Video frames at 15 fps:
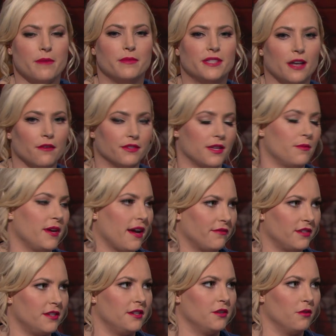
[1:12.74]
himself said we have
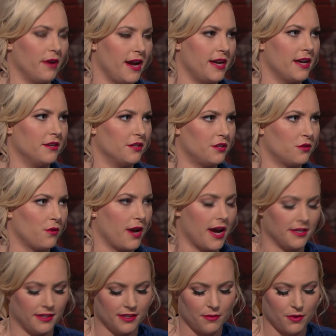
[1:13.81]
to degrade and destroy
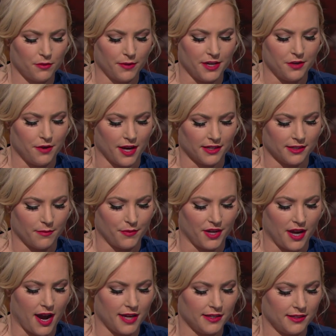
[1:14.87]
ISIS. I want to read you guys
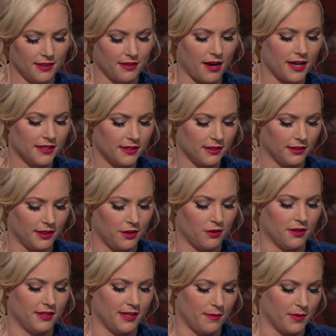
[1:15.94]
something. The ISIS
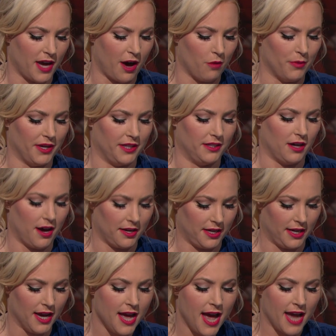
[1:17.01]
leader is named
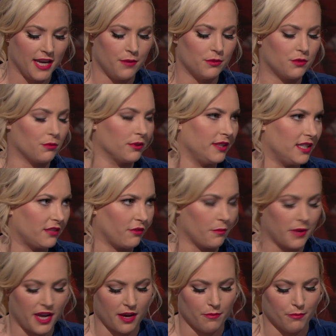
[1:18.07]
al-Baghdadi, and he was released
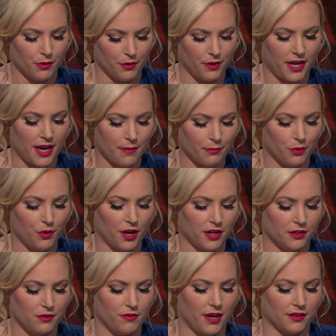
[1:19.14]
from Camp Bucca
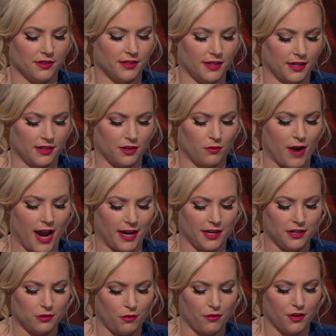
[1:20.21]
in 2006 in Iraq, and
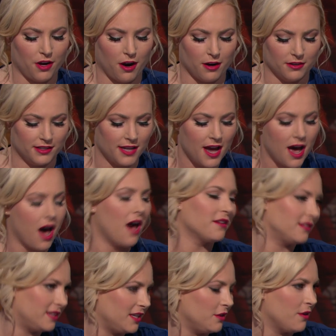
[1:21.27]
he told the guards, "I'll
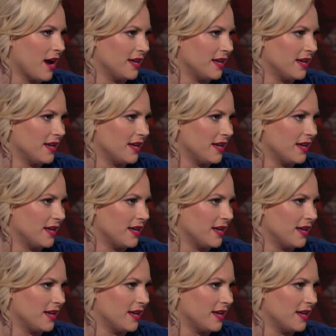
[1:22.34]
see you